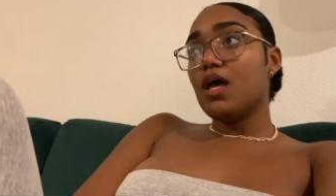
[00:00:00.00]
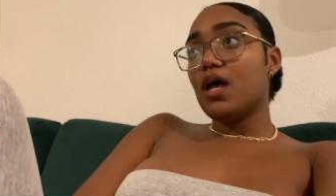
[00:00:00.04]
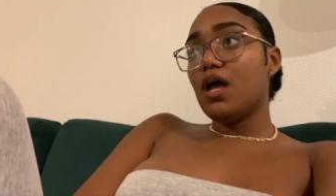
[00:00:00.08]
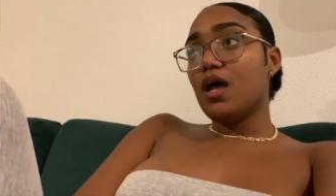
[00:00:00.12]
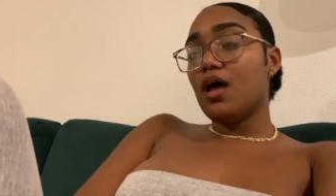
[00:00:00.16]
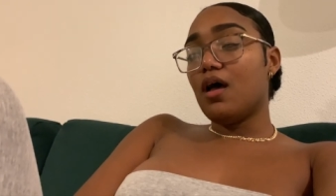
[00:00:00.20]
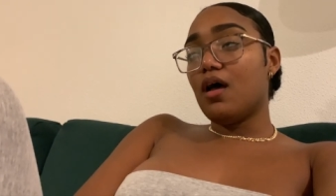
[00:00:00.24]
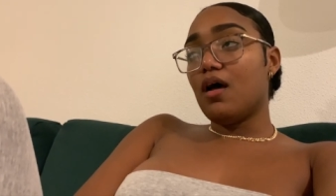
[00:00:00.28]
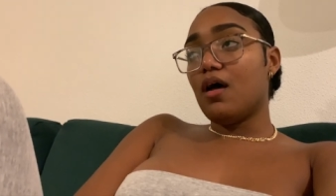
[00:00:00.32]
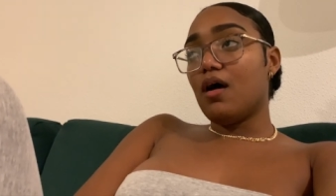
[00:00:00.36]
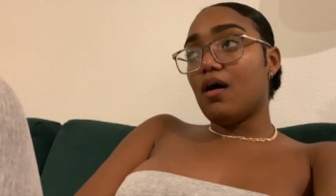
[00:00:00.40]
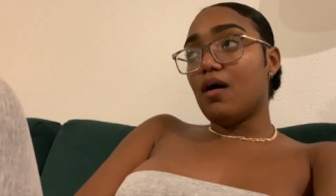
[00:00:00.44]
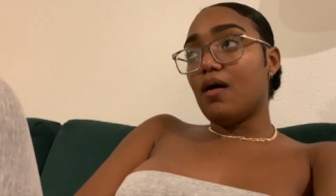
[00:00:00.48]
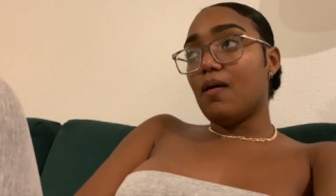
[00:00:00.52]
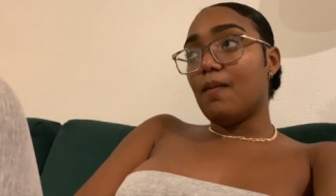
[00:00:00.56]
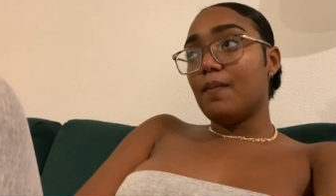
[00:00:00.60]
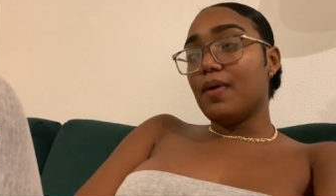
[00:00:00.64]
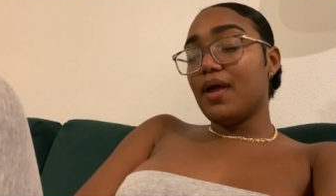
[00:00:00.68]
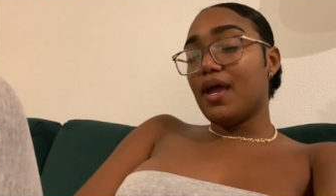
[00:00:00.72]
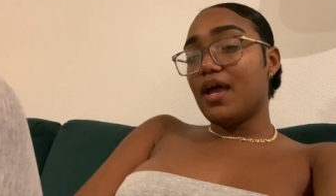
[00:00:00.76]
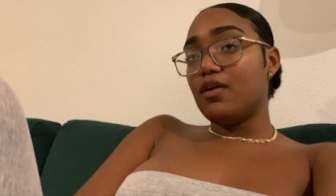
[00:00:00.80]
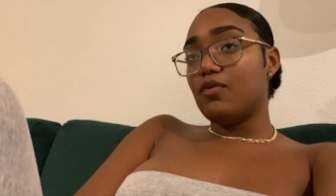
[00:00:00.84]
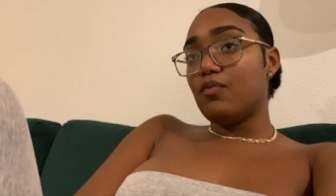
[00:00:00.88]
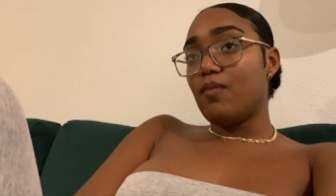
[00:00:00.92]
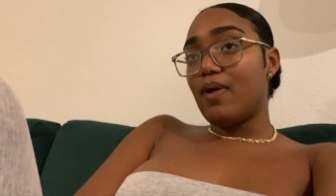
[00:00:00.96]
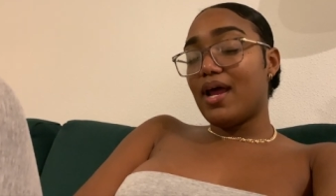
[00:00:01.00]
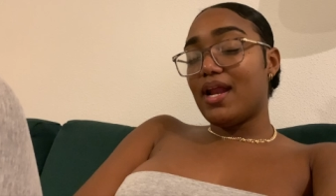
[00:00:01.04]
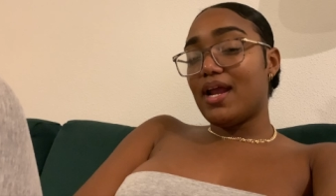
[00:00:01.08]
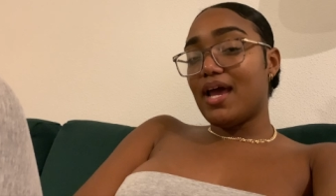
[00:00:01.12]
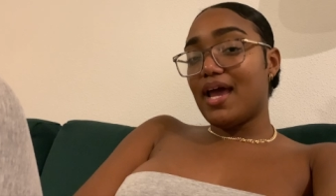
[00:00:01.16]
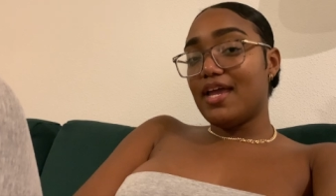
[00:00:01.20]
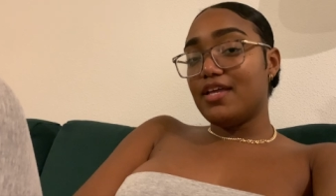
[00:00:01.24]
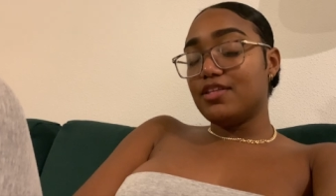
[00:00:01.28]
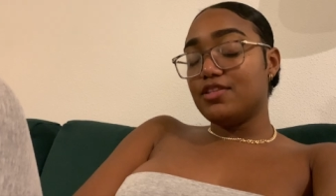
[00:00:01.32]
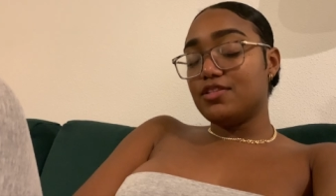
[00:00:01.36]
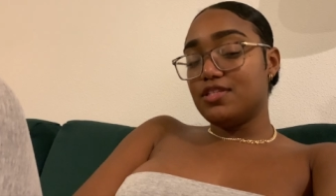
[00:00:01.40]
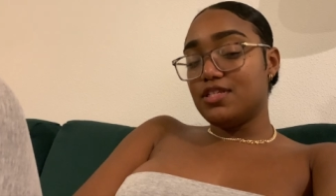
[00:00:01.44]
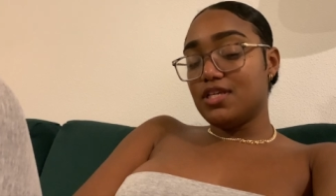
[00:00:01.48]
um, and when
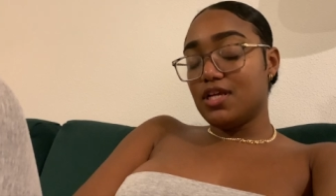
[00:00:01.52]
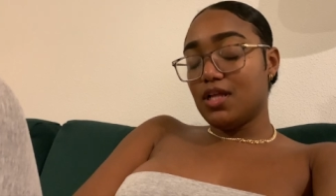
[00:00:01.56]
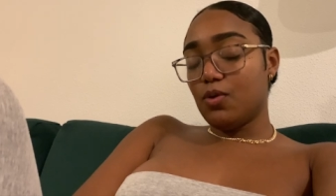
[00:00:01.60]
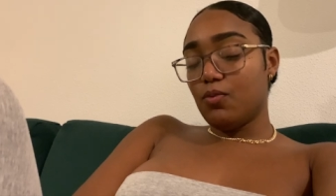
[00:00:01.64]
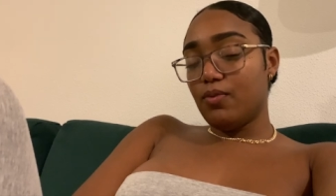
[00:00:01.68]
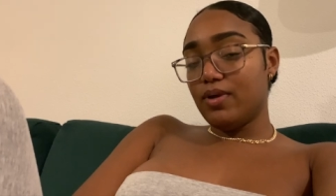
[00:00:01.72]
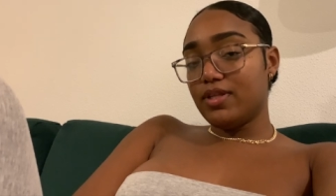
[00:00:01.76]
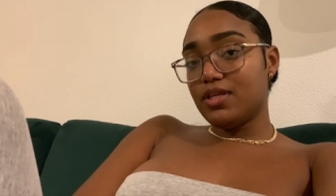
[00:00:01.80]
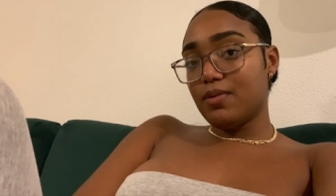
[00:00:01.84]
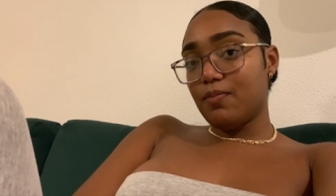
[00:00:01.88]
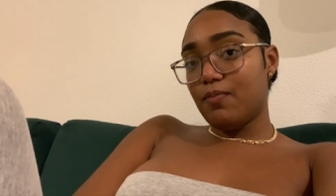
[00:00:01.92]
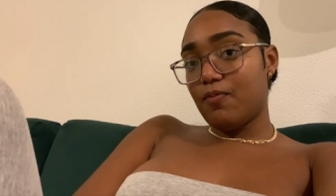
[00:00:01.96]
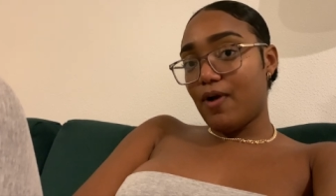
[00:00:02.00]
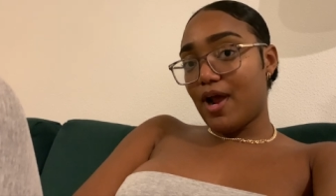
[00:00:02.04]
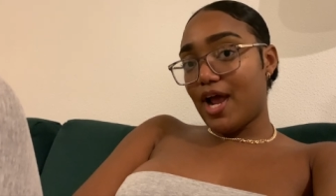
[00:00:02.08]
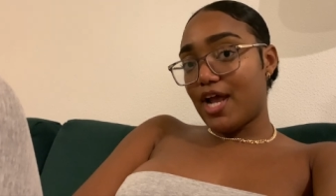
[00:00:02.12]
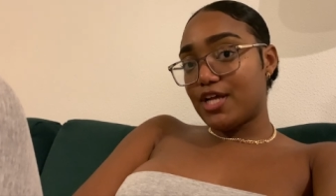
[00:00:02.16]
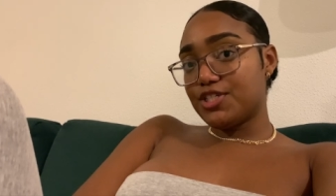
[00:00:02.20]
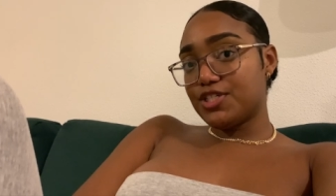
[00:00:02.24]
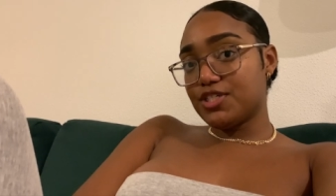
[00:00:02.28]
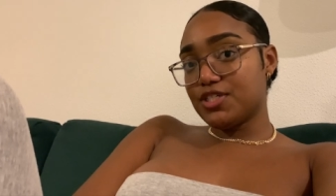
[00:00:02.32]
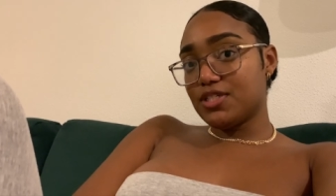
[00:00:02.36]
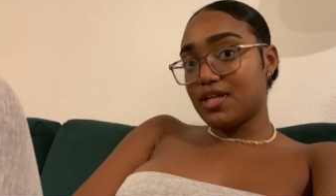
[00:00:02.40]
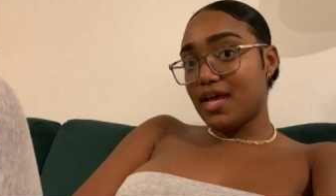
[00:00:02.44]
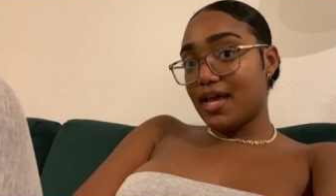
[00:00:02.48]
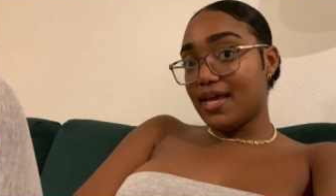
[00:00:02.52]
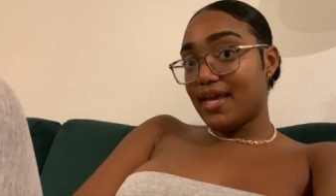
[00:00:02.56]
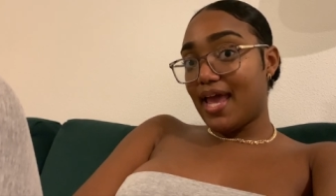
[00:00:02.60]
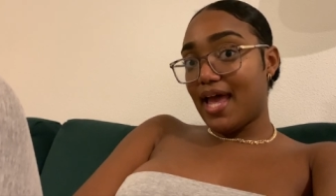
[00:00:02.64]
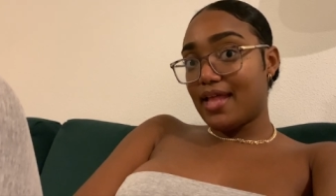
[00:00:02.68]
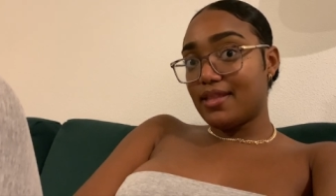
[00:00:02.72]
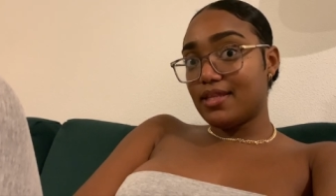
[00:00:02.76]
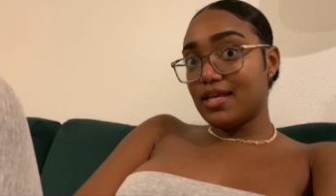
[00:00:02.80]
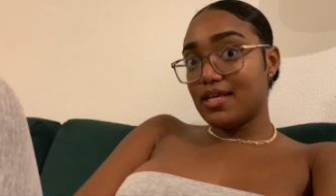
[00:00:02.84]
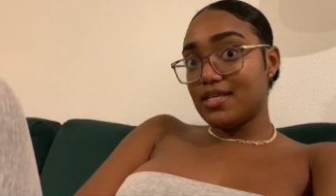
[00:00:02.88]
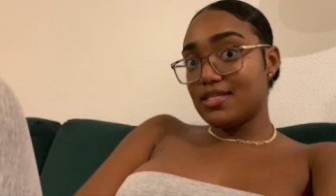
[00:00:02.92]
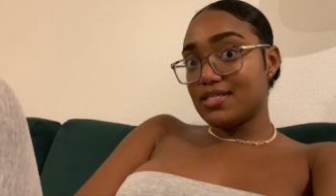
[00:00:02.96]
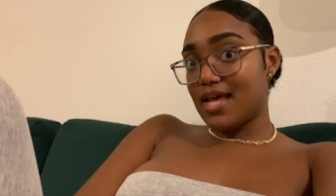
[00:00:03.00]
I deal with depression I
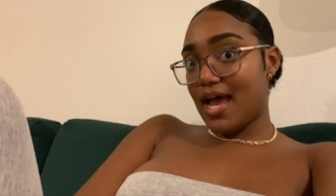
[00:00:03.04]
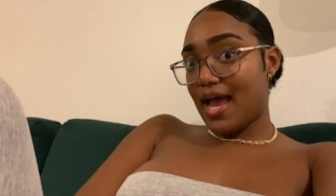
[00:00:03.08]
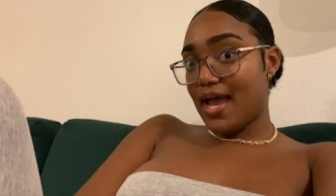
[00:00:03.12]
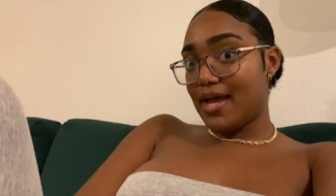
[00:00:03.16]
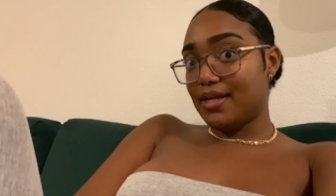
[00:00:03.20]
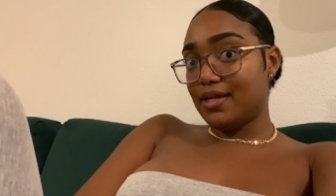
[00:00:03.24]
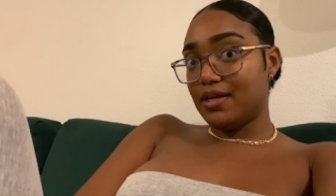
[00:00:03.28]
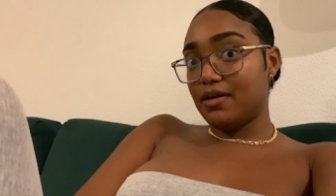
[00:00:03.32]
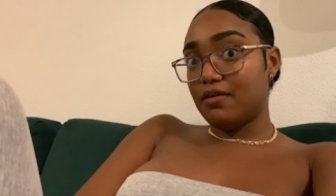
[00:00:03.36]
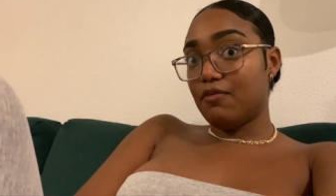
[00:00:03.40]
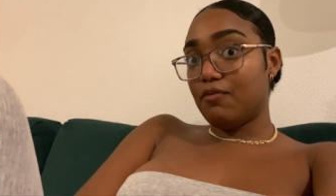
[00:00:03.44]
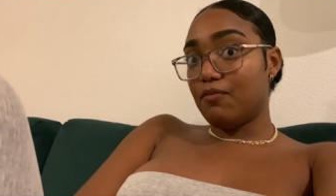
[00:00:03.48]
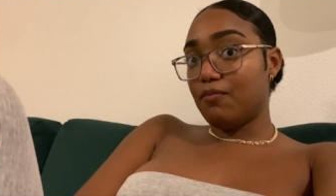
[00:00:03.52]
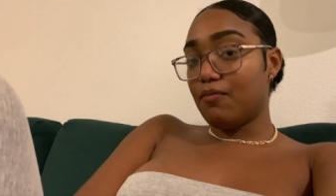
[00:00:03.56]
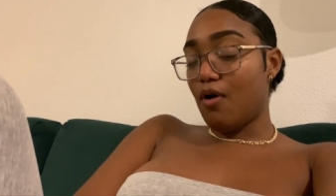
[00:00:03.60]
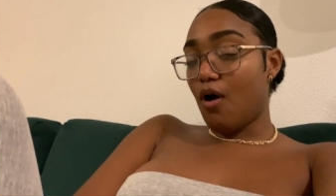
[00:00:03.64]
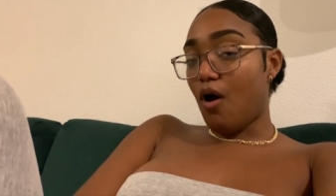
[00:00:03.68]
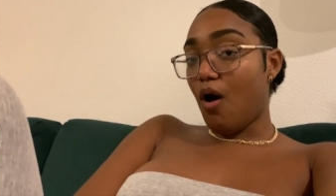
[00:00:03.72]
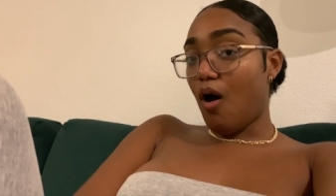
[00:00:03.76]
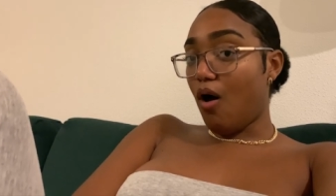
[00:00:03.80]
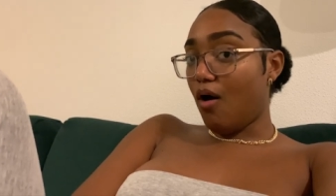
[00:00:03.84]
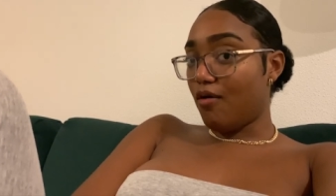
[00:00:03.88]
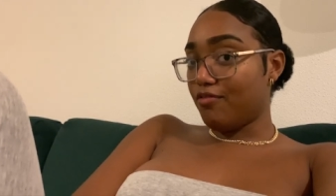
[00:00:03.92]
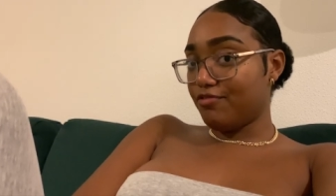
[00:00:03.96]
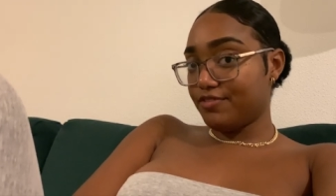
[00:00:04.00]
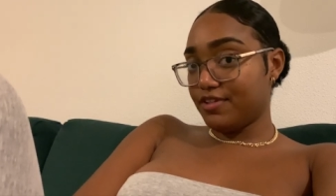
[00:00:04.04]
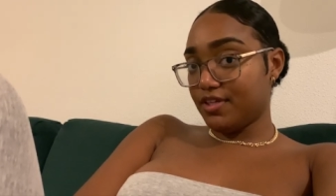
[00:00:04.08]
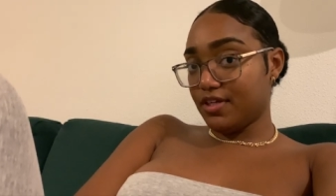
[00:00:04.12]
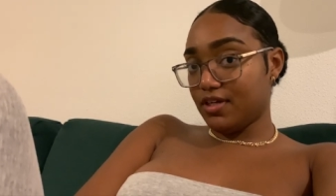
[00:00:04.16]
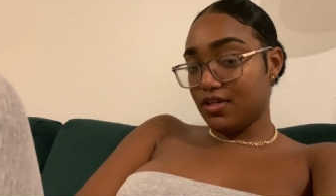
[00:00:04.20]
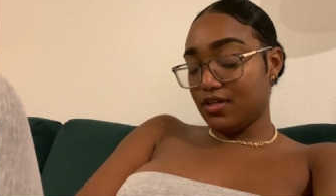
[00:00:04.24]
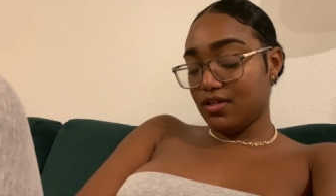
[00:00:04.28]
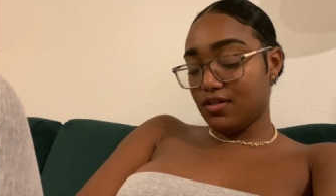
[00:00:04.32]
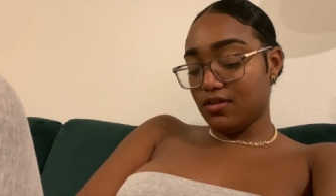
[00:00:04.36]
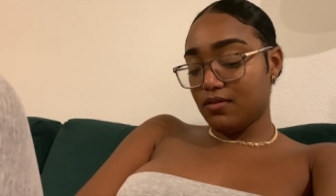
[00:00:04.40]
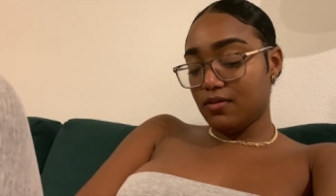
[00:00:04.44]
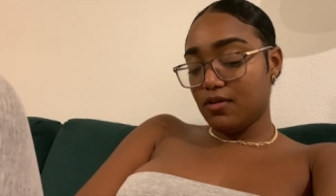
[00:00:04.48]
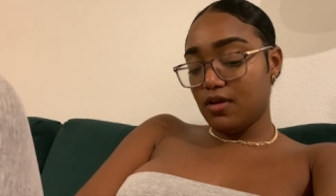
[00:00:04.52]
get anxiety
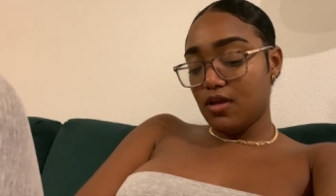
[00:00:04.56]
often